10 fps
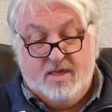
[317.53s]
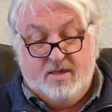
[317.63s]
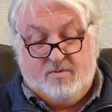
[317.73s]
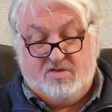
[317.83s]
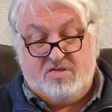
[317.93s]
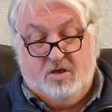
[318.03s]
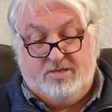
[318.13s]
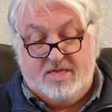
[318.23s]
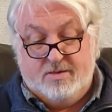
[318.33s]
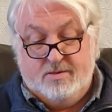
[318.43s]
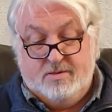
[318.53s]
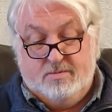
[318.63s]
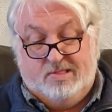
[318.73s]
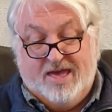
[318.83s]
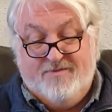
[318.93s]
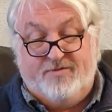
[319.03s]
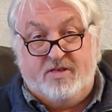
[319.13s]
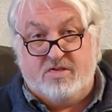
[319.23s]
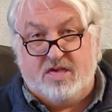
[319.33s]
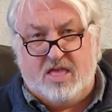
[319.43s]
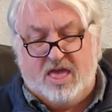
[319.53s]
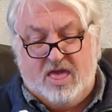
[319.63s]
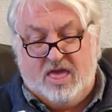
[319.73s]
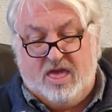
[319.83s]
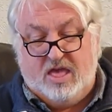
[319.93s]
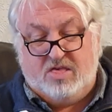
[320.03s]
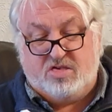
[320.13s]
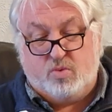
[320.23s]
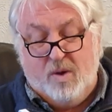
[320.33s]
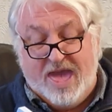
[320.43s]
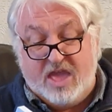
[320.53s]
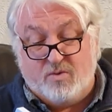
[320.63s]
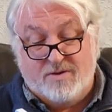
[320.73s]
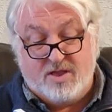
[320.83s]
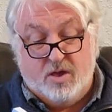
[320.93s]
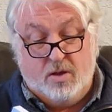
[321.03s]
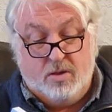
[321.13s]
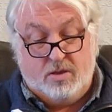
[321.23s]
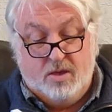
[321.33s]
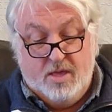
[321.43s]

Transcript: It was solid, lifeless, it swayed where it hung.